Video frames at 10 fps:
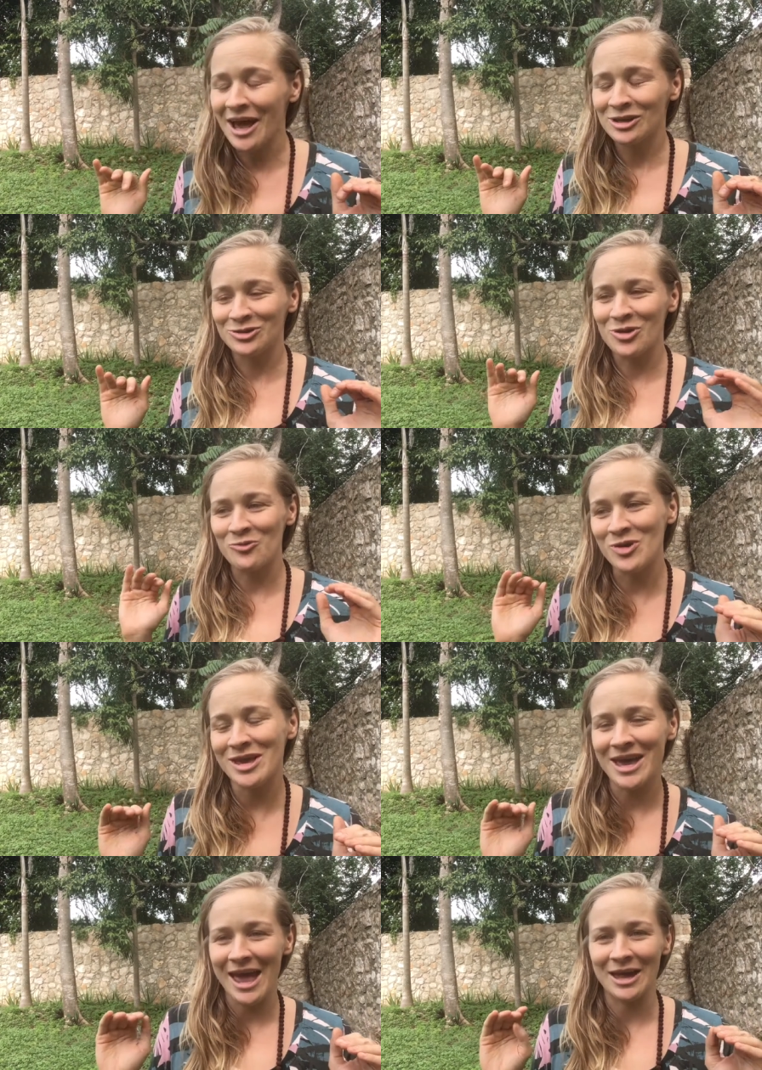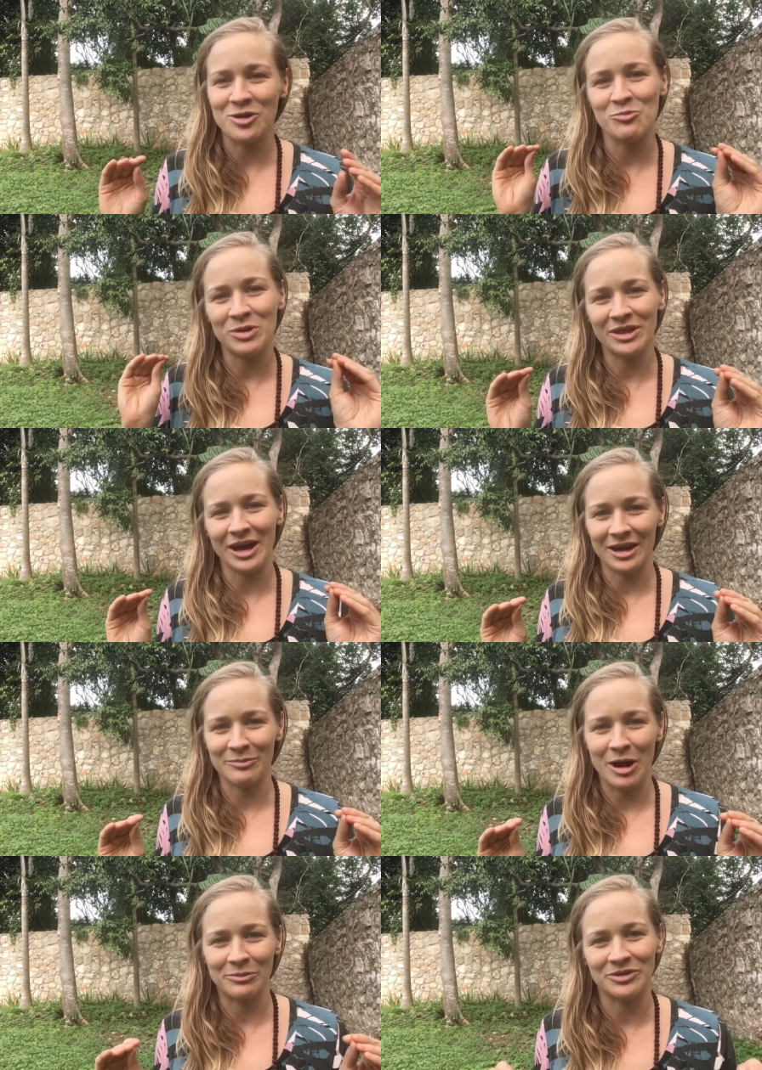so that we can be the kind of
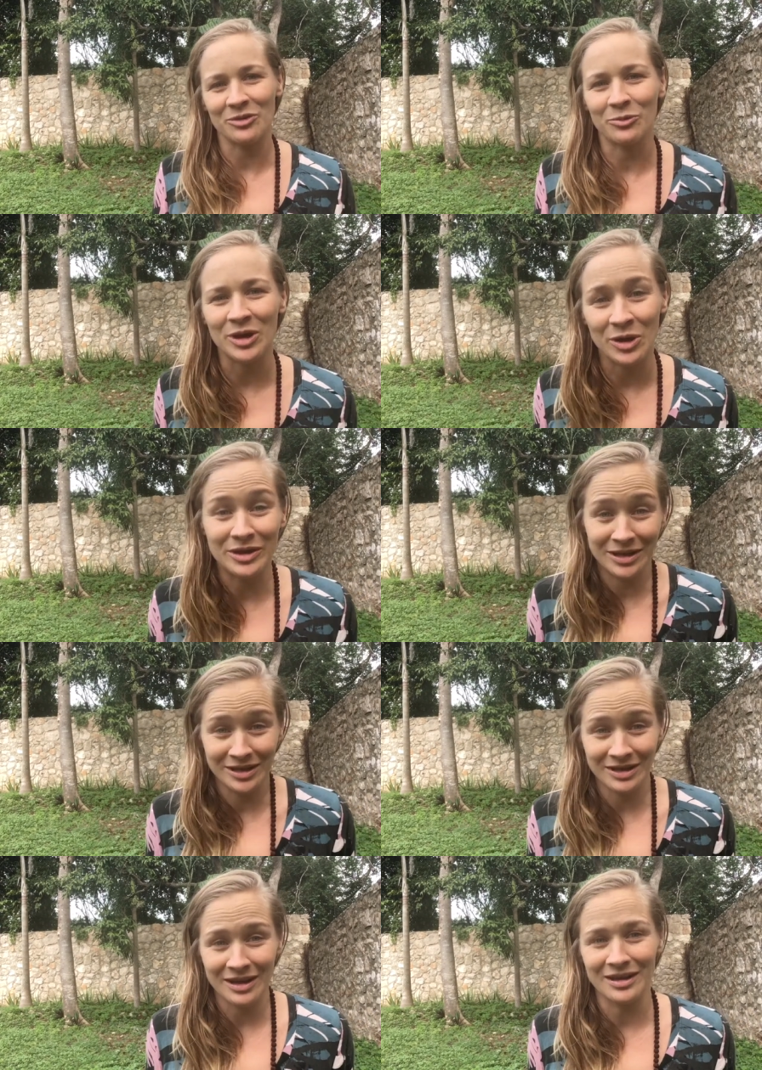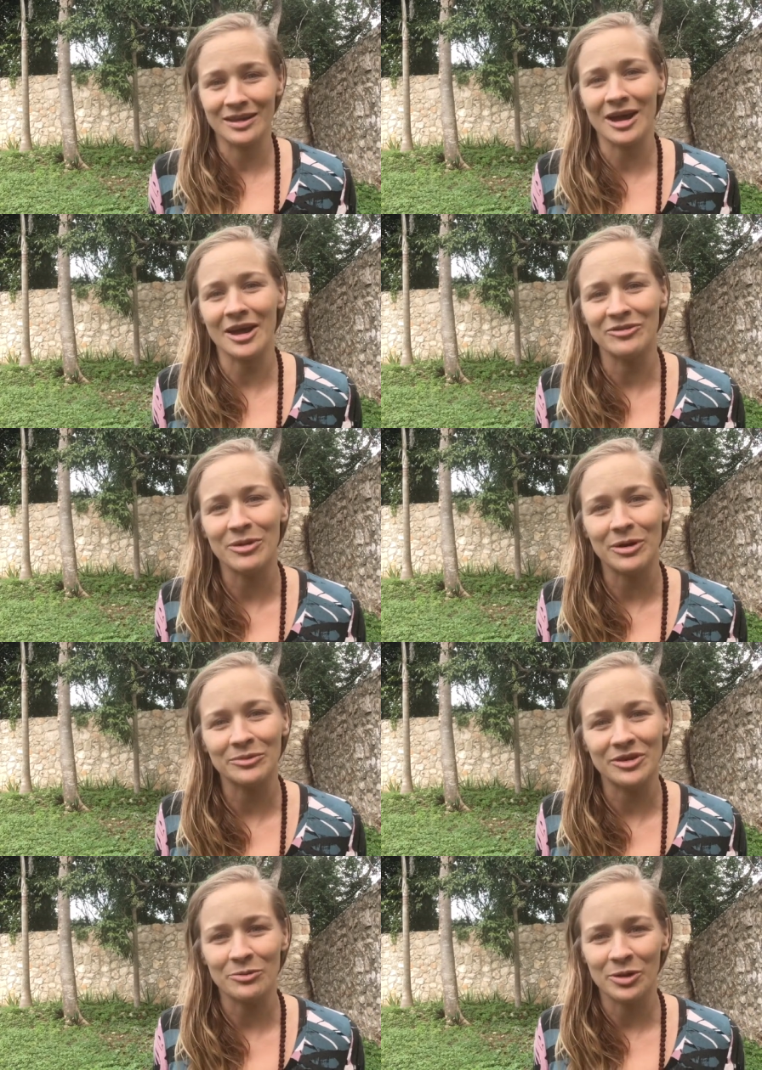moms that we needed and the kind of
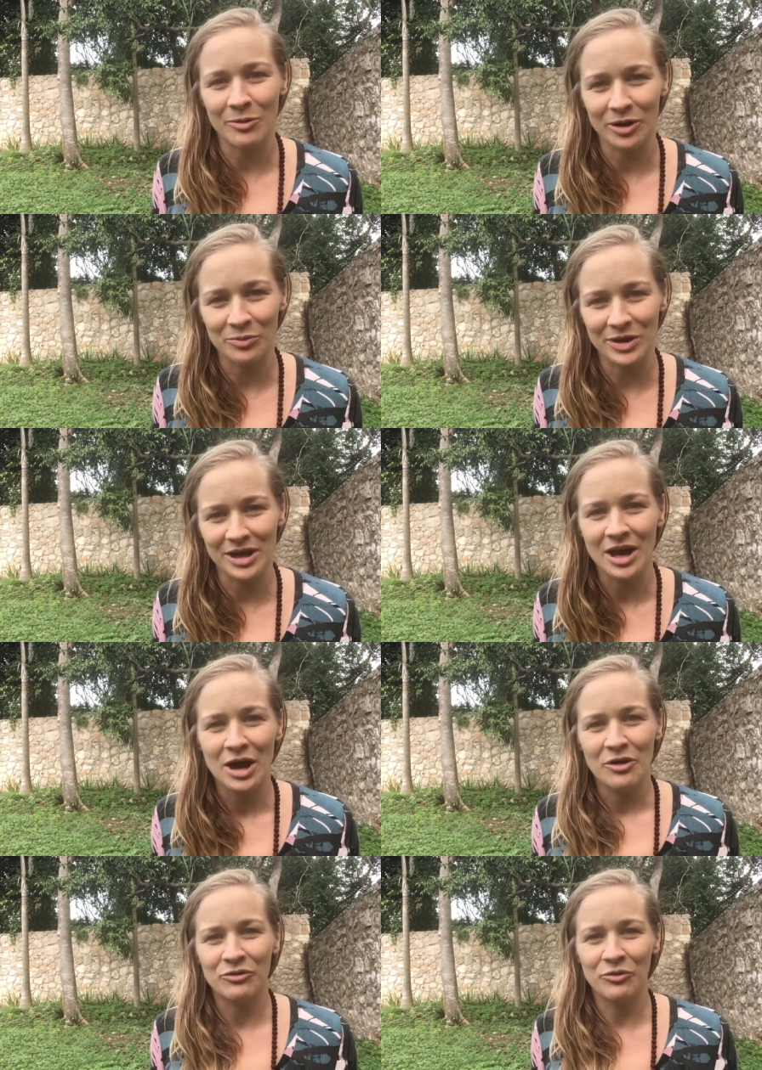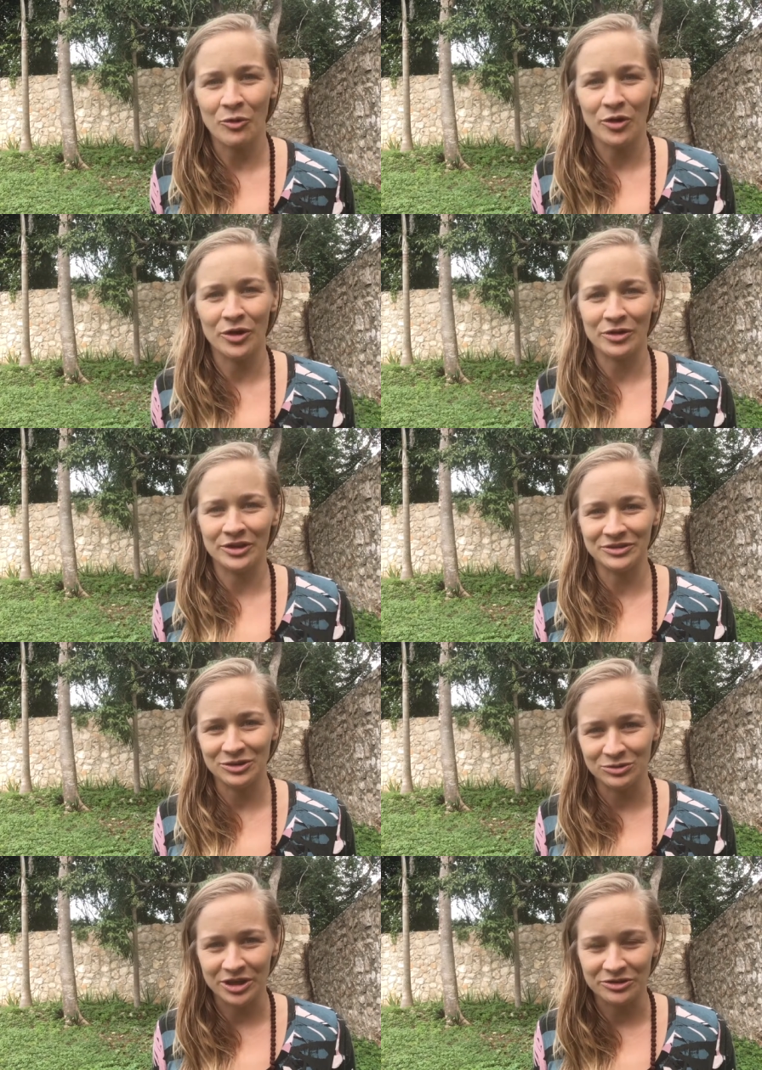moms that we want to be for this
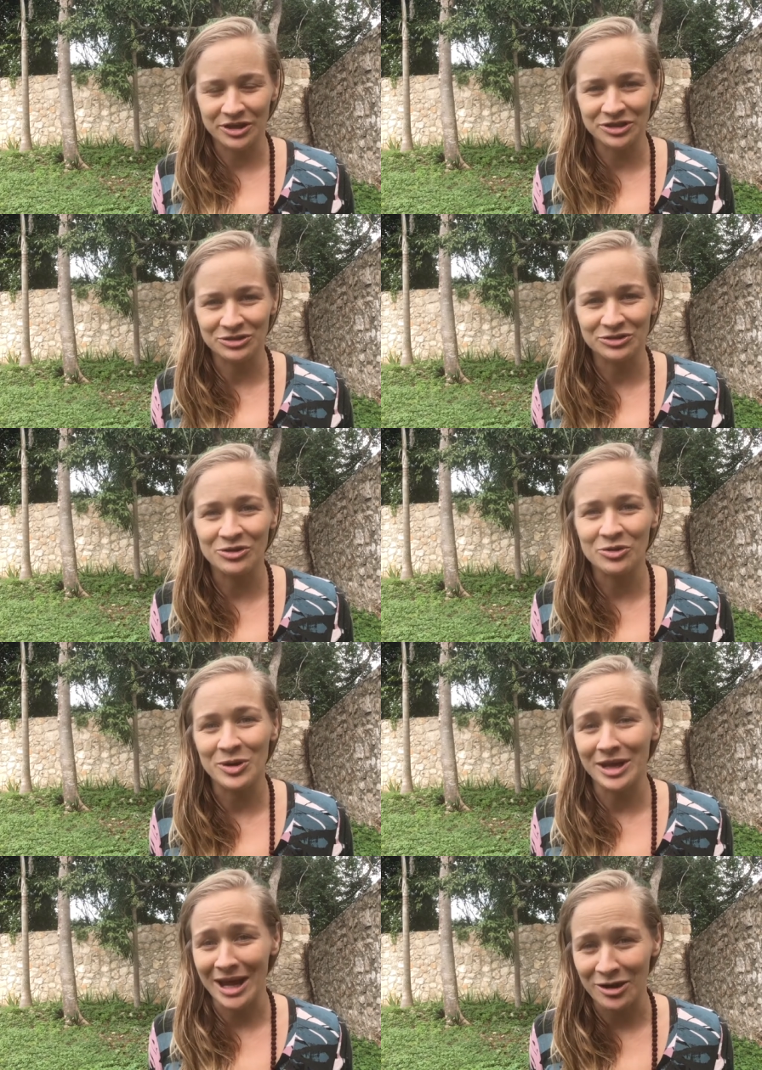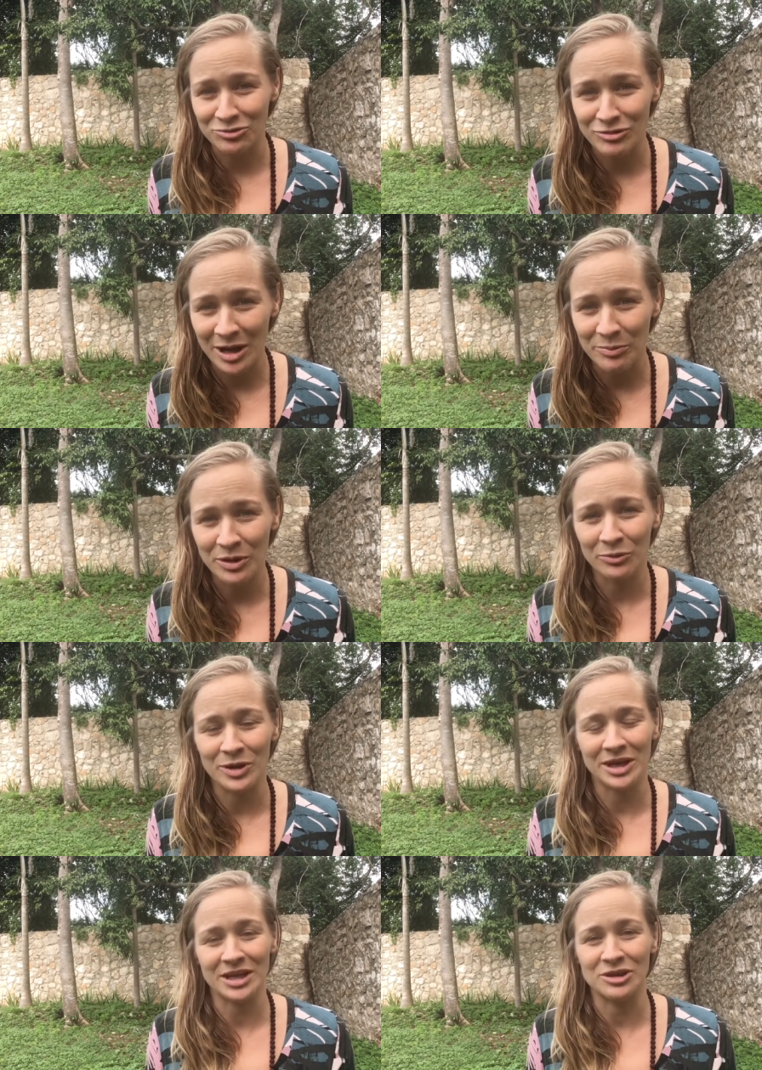new generation so that we can end rape, we
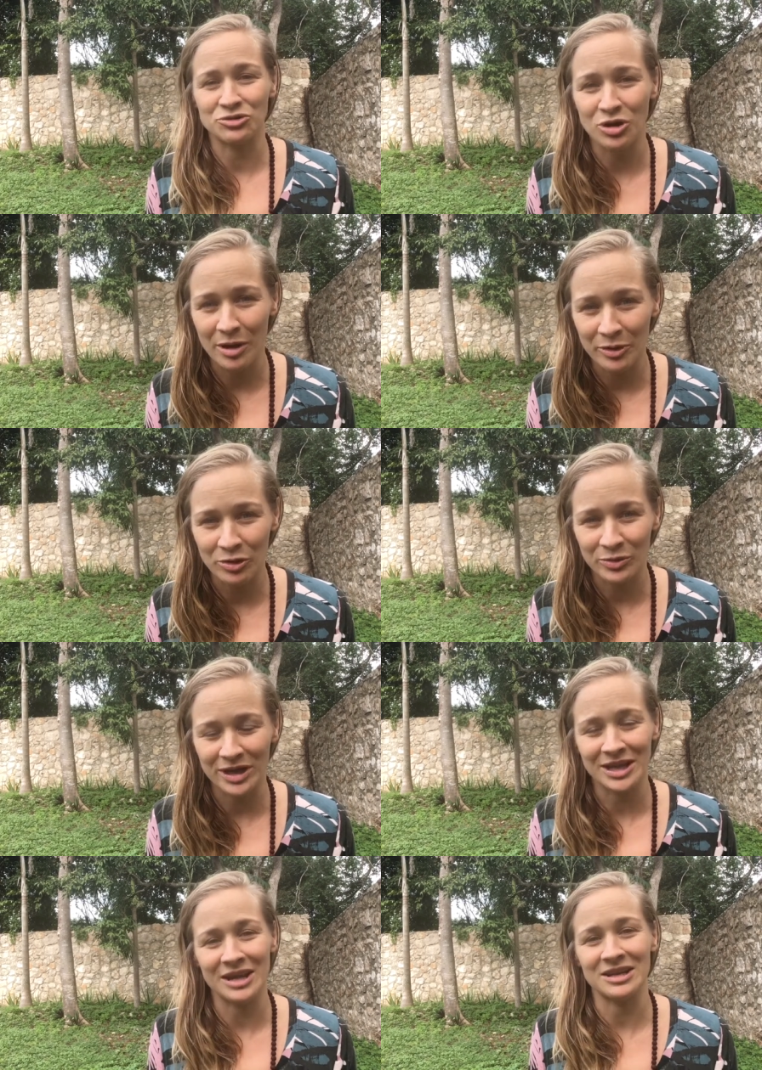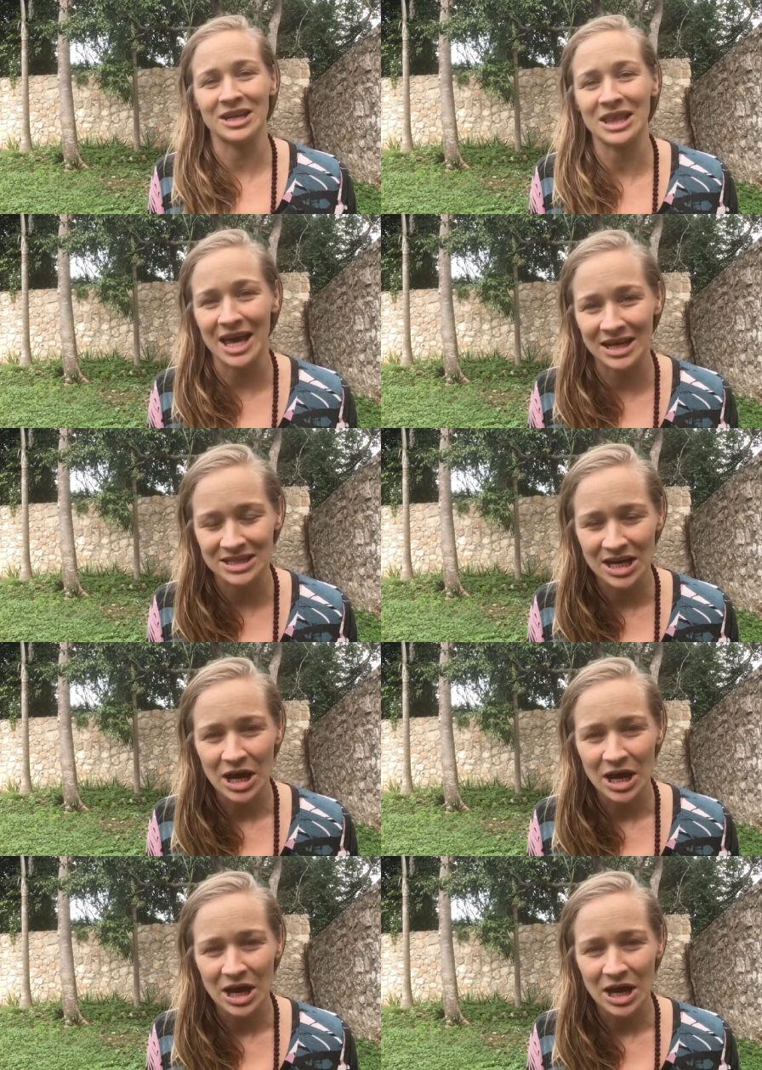can end trauma, we can end neglect,